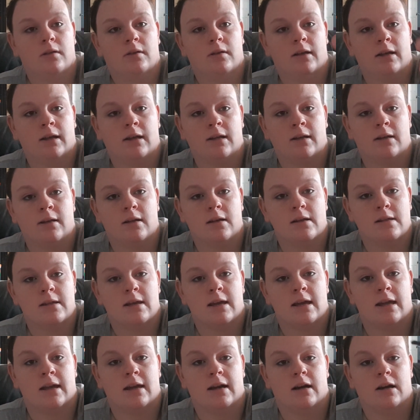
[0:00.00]
And
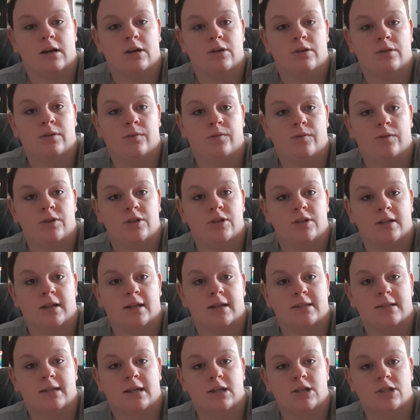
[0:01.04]
they are good for just
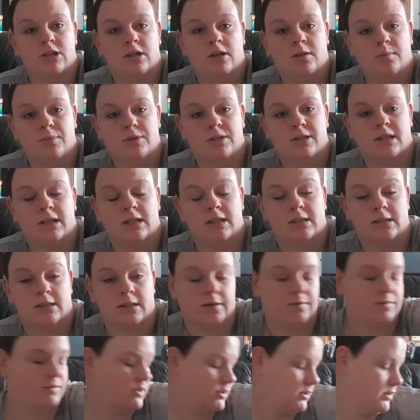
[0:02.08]
like touch-ups and
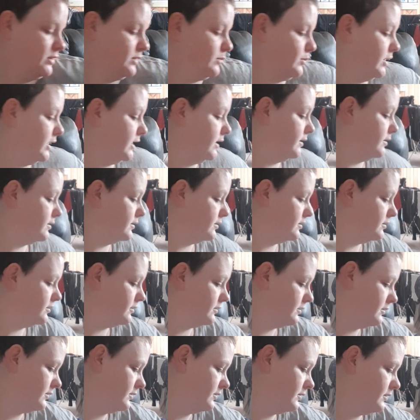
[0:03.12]
stuff during the week.
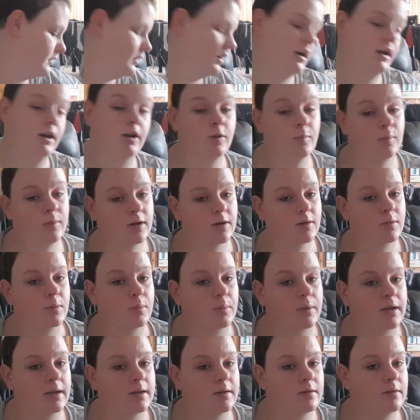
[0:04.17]
I don't wear it all
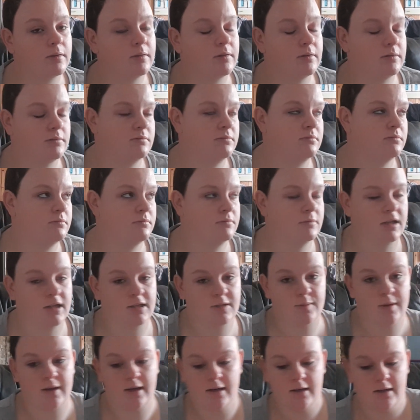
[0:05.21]
week. Well, last
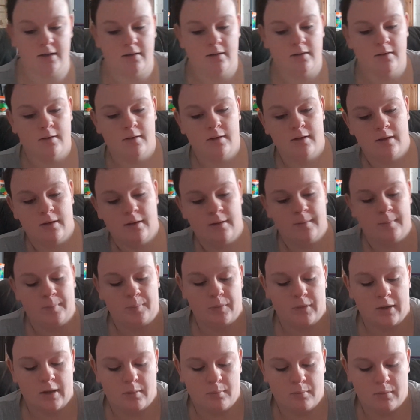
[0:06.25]
week I did.
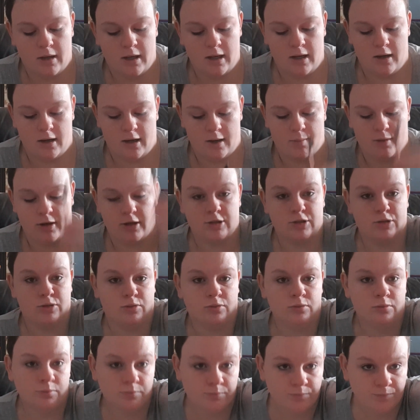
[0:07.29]
My eyebrow
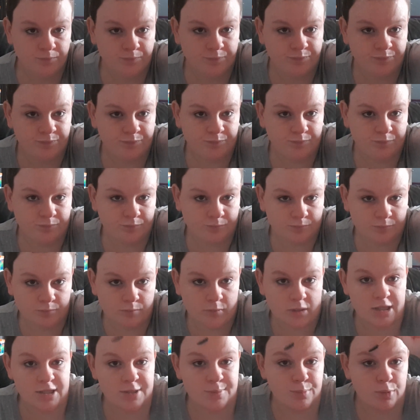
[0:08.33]
tool,
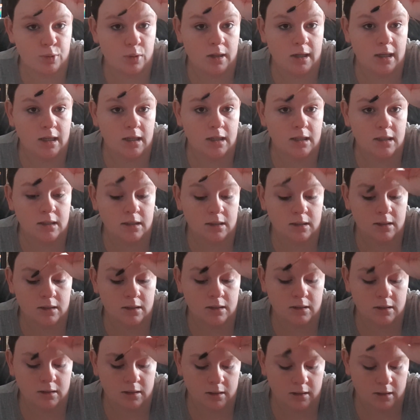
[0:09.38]
my spoolie.
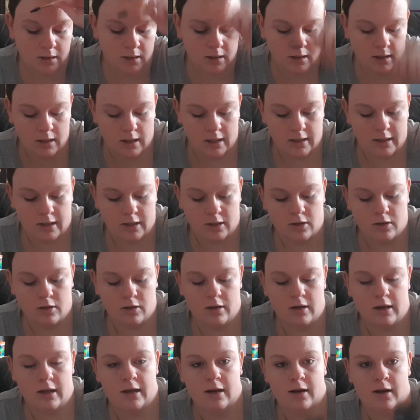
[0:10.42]
And then I
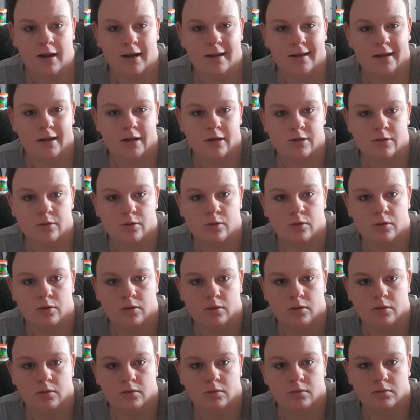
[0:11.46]
got an eyelash,
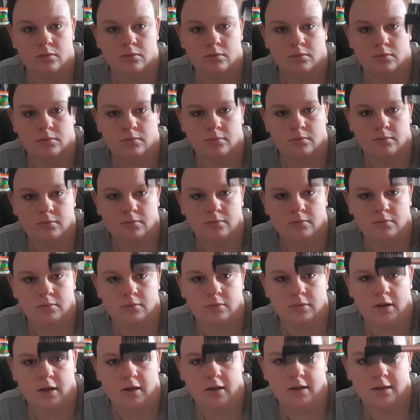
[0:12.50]
or
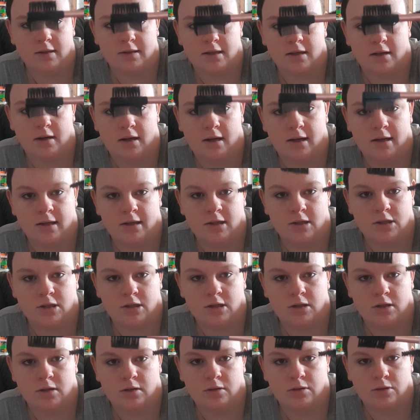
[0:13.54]
I think it's an
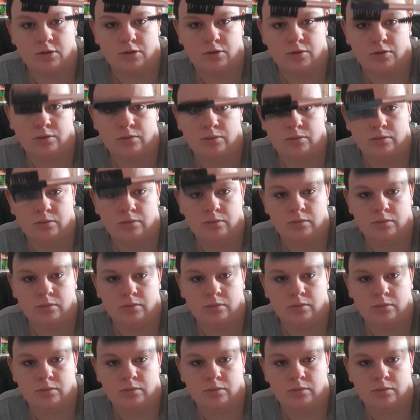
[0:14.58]
eyelash tool,